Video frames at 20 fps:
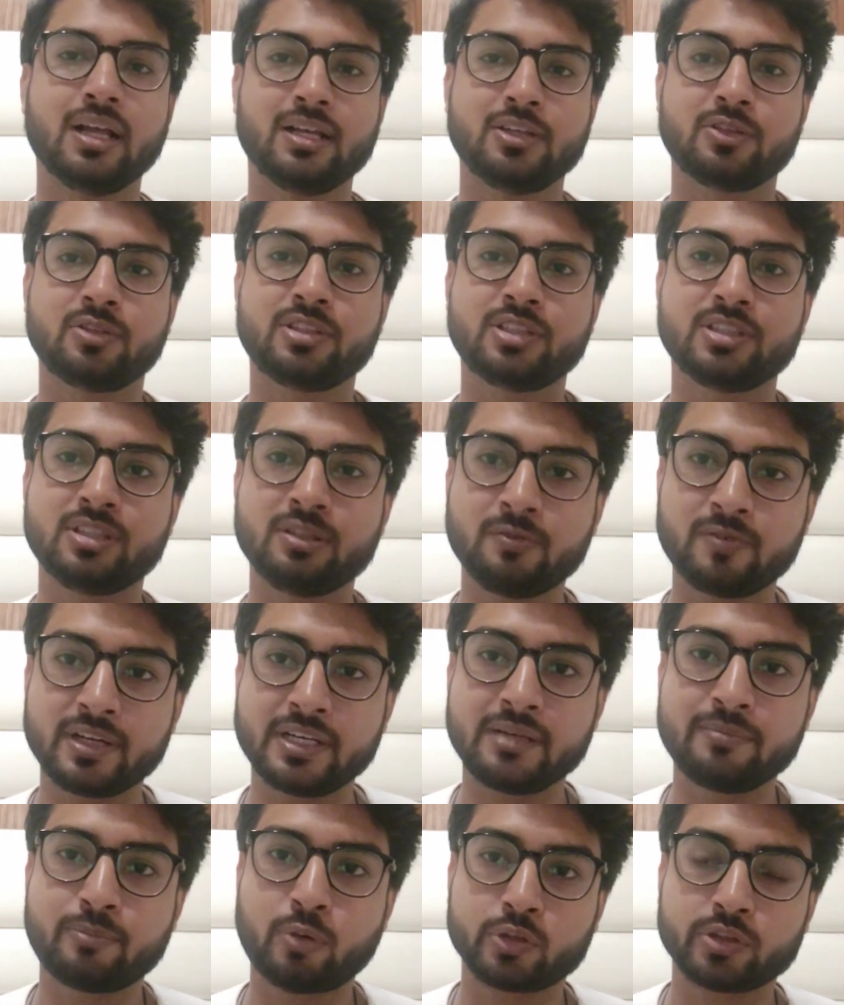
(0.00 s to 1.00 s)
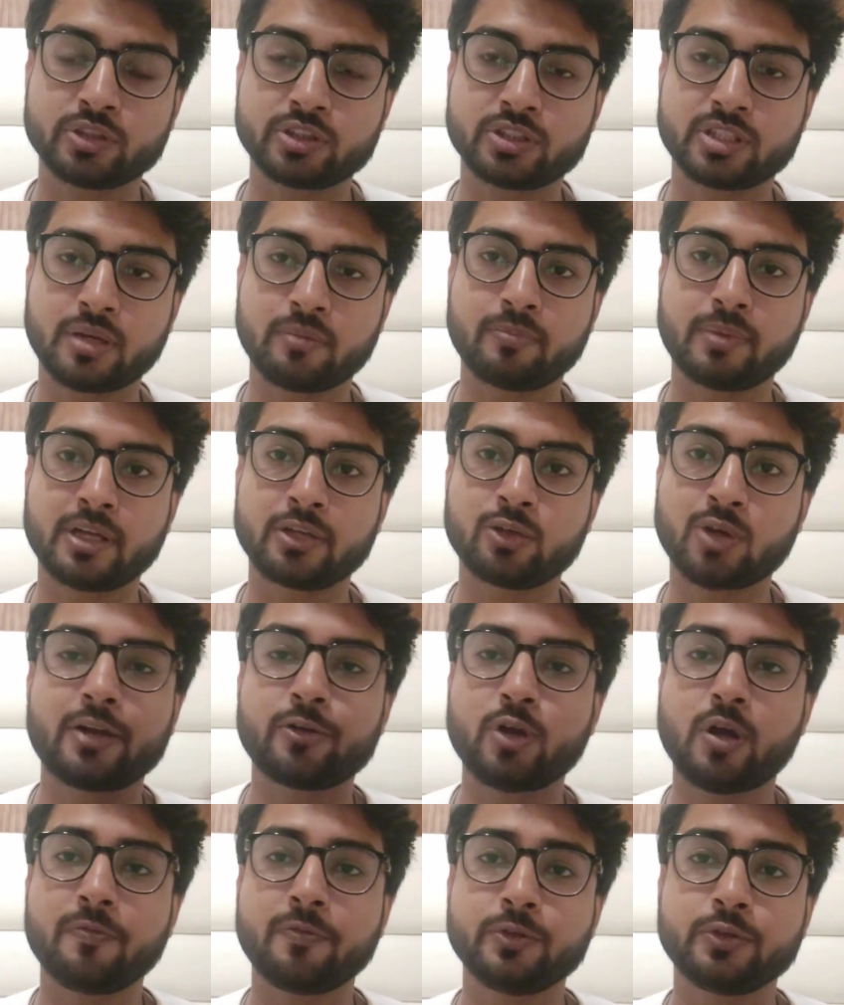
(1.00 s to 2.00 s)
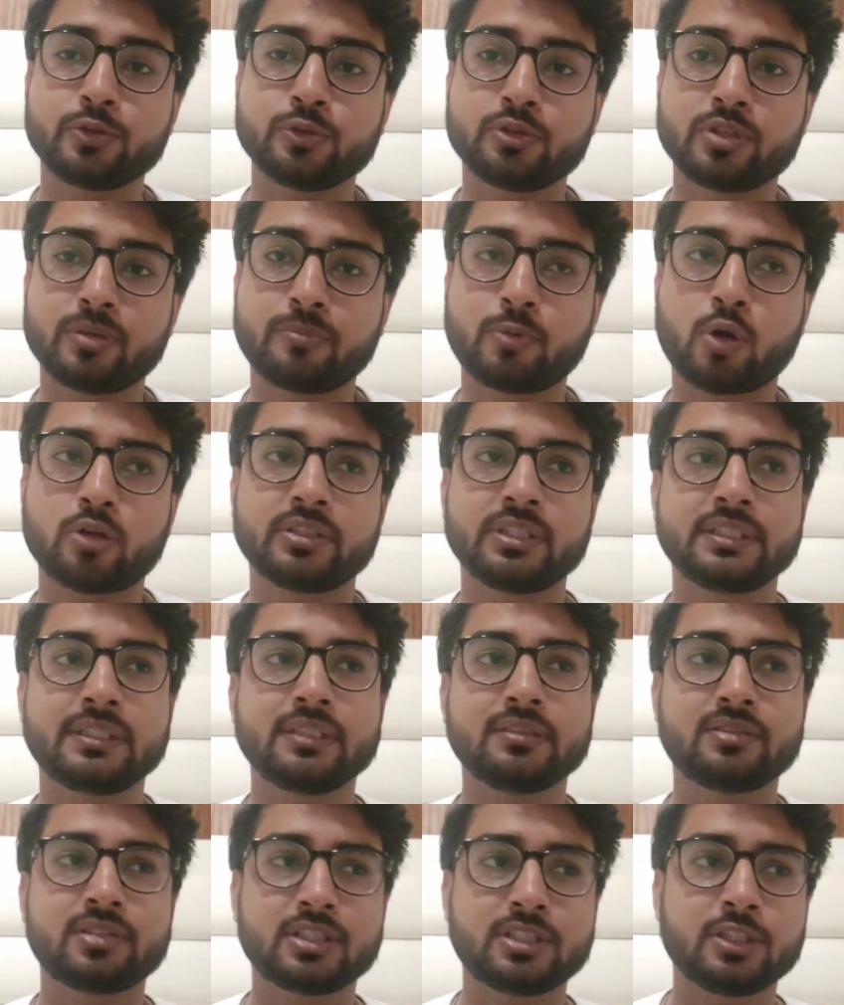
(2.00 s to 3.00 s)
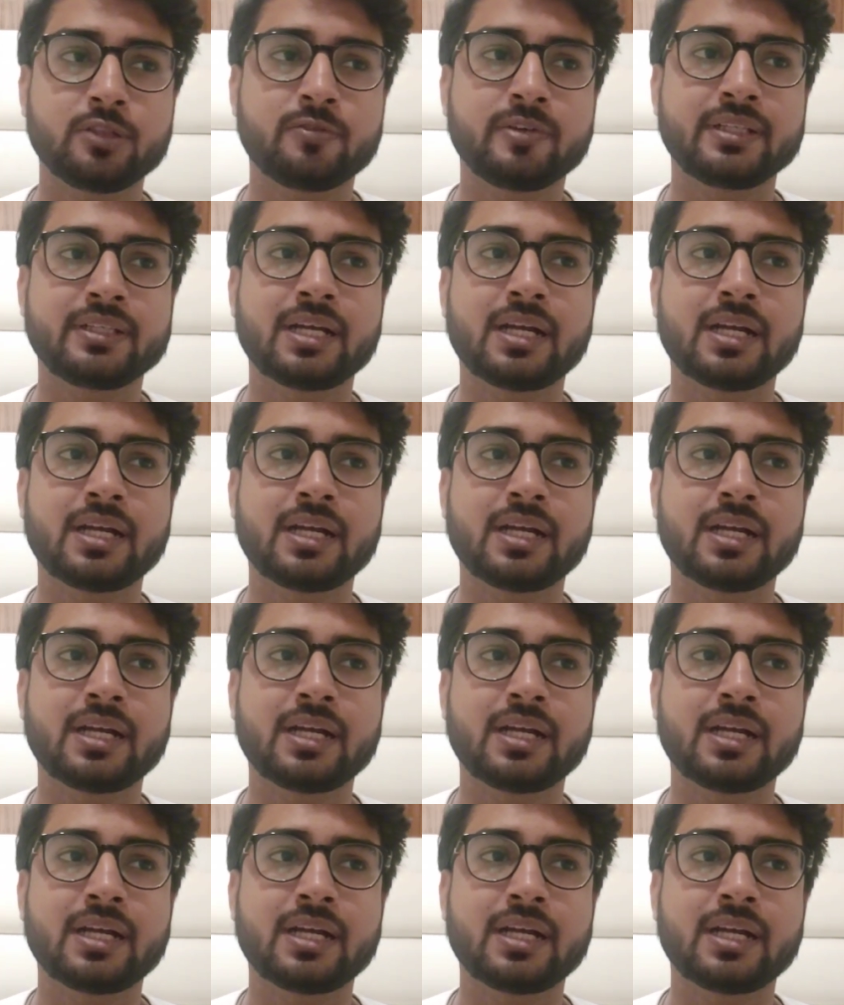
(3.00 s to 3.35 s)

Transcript: So this is a very important step, and you have to choose a project in such a way